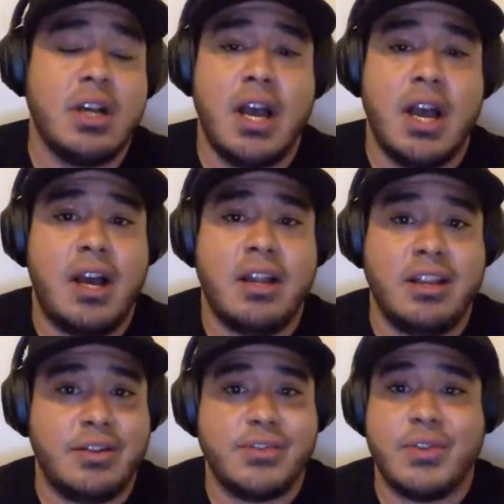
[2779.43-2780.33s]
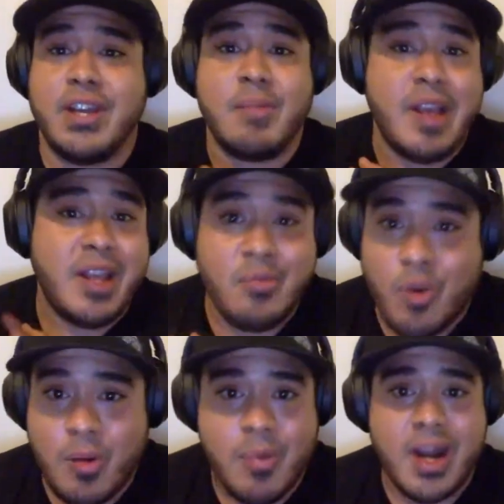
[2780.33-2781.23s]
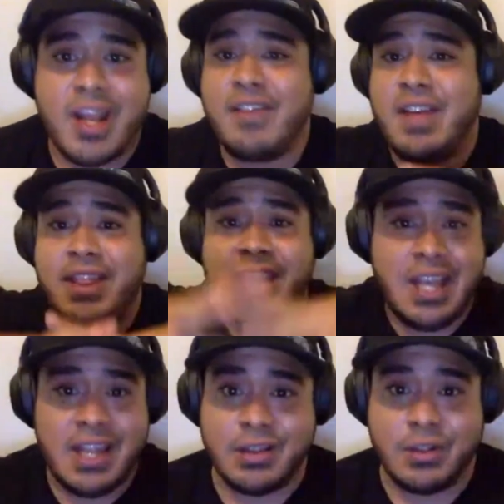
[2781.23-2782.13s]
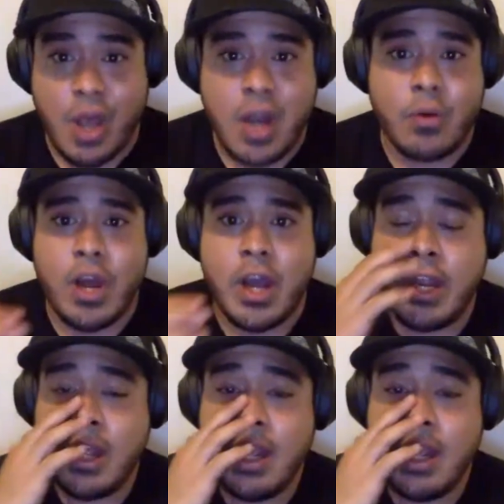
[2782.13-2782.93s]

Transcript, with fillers: Uh, you know, it's only going to make you more money in the in the long run